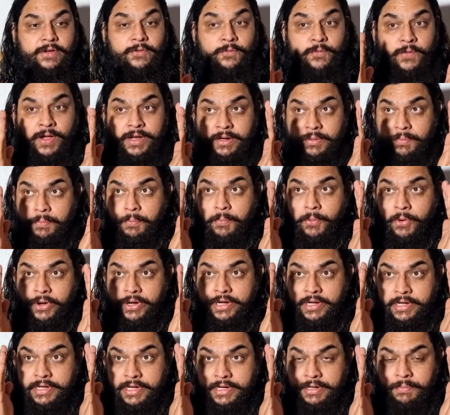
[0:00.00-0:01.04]

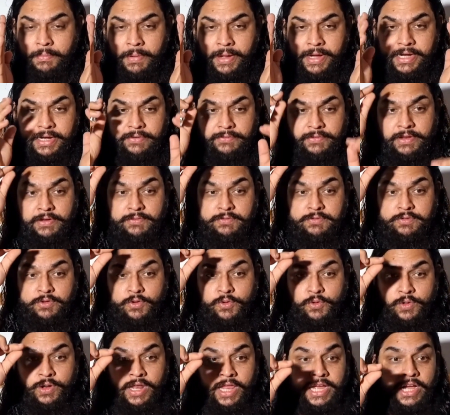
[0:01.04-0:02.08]
one-pointed mind will
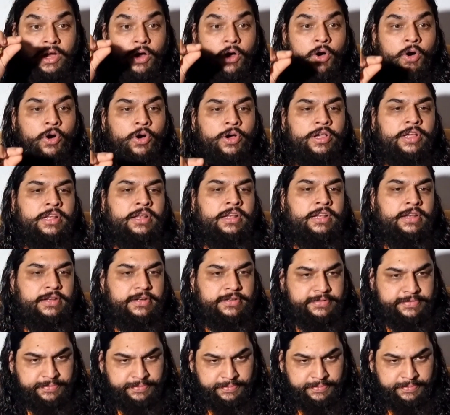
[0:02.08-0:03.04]
flow like oil.